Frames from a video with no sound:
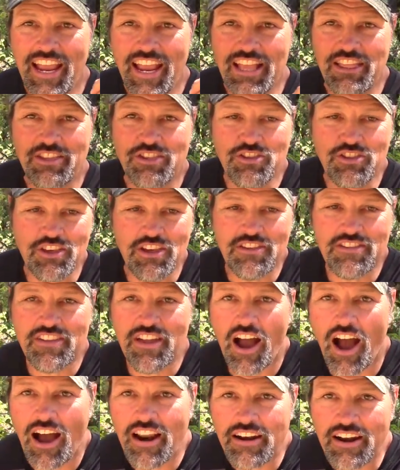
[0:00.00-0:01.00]
It's just
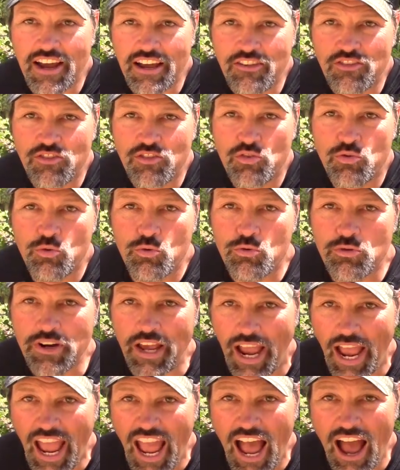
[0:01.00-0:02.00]
a nice tool
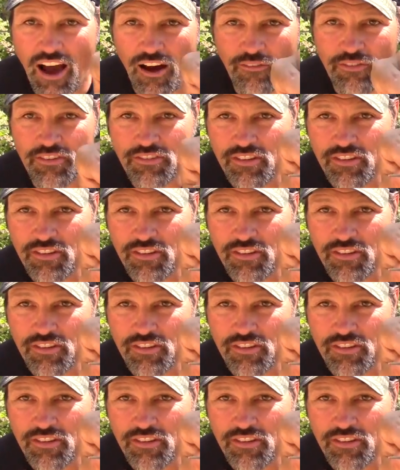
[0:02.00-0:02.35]
to have.